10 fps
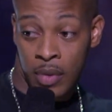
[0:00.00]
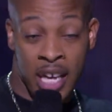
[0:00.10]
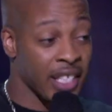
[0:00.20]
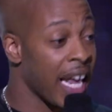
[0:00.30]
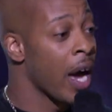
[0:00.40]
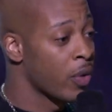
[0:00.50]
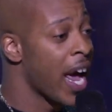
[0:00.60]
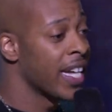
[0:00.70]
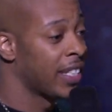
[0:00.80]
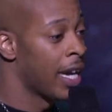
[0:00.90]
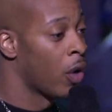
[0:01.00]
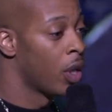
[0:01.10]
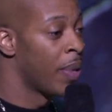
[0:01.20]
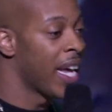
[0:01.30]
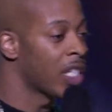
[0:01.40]
It sound nasty, don't
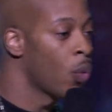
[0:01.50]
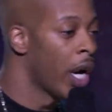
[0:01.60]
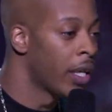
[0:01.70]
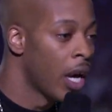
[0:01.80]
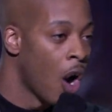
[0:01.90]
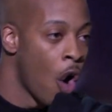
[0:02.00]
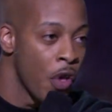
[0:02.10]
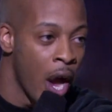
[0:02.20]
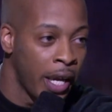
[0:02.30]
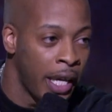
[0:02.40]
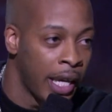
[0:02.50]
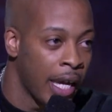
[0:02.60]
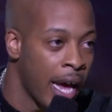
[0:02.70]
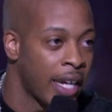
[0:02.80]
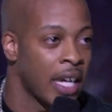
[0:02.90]
it? But guess what? All y'all in
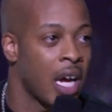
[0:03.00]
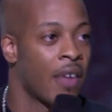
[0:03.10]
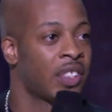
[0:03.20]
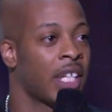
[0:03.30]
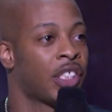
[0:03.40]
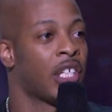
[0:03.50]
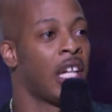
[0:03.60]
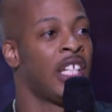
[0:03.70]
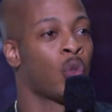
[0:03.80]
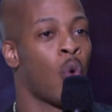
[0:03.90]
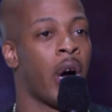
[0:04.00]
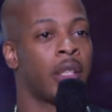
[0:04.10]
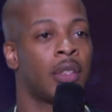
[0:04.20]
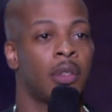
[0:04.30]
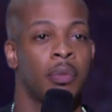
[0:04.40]
here had that conversation at least
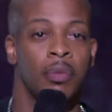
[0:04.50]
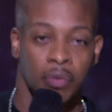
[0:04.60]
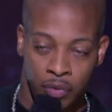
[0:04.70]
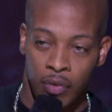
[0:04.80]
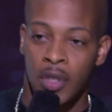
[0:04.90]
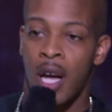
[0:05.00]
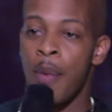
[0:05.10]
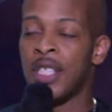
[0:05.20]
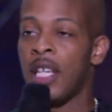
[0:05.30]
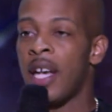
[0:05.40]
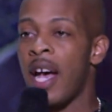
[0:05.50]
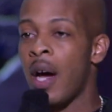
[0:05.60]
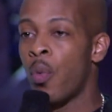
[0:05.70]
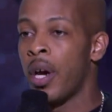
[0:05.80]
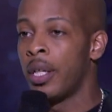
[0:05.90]
once. I'm gonna tell you
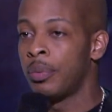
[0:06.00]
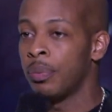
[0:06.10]
how it went.